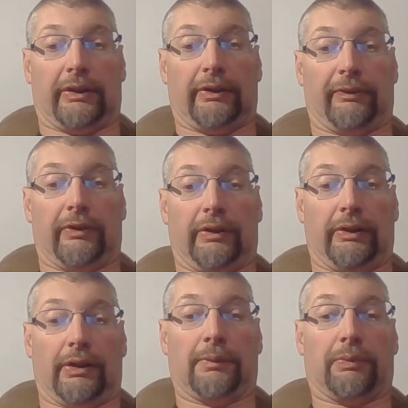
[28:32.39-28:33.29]
If you need
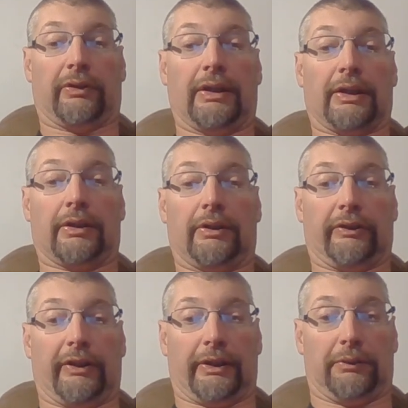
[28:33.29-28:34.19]
help with that,
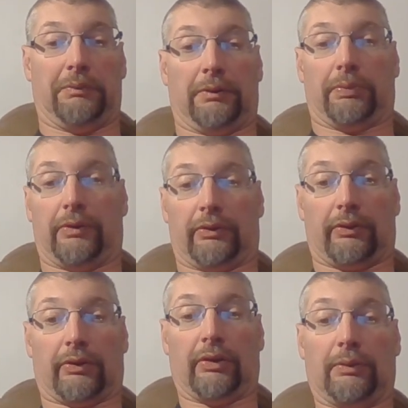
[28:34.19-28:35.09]
contact me. Put
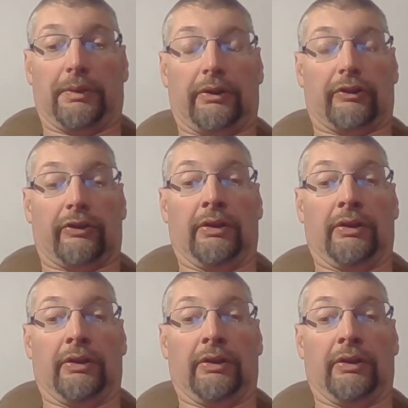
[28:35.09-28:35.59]
comments